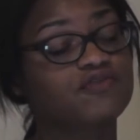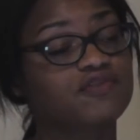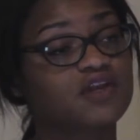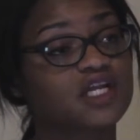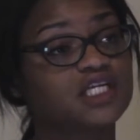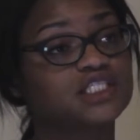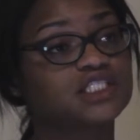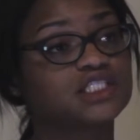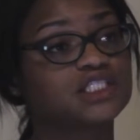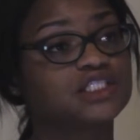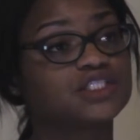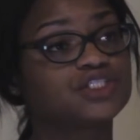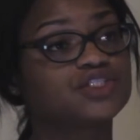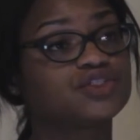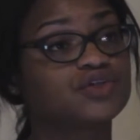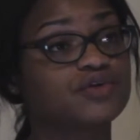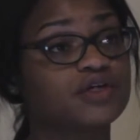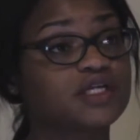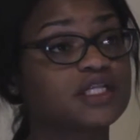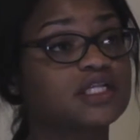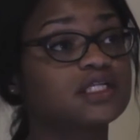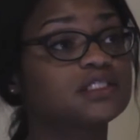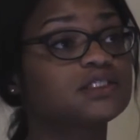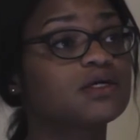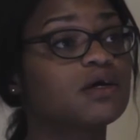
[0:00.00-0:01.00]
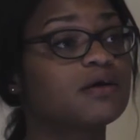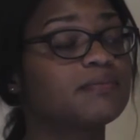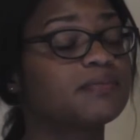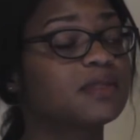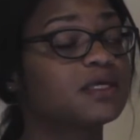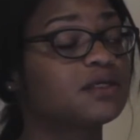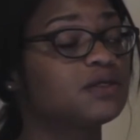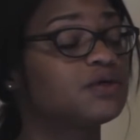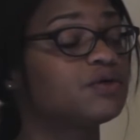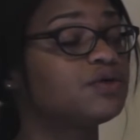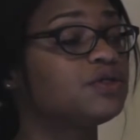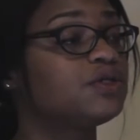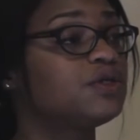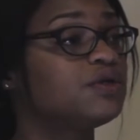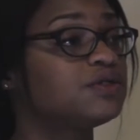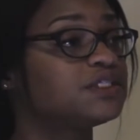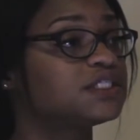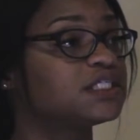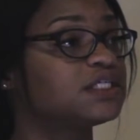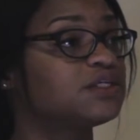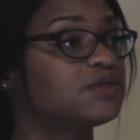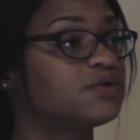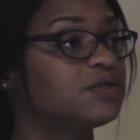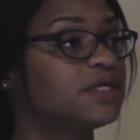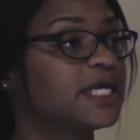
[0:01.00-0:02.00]
flushes during the time that you're
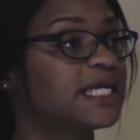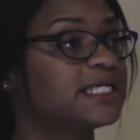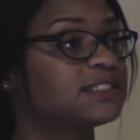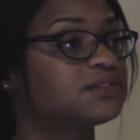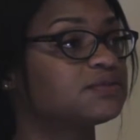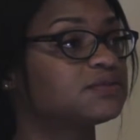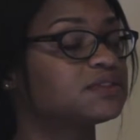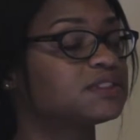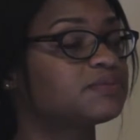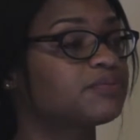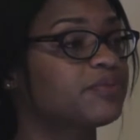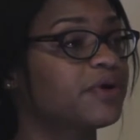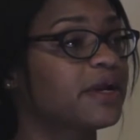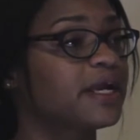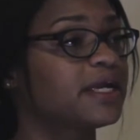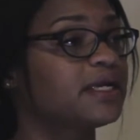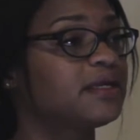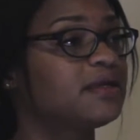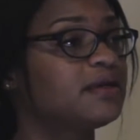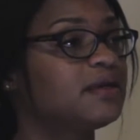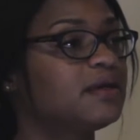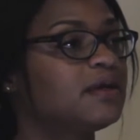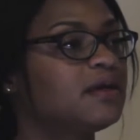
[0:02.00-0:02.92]
using your nasal spray,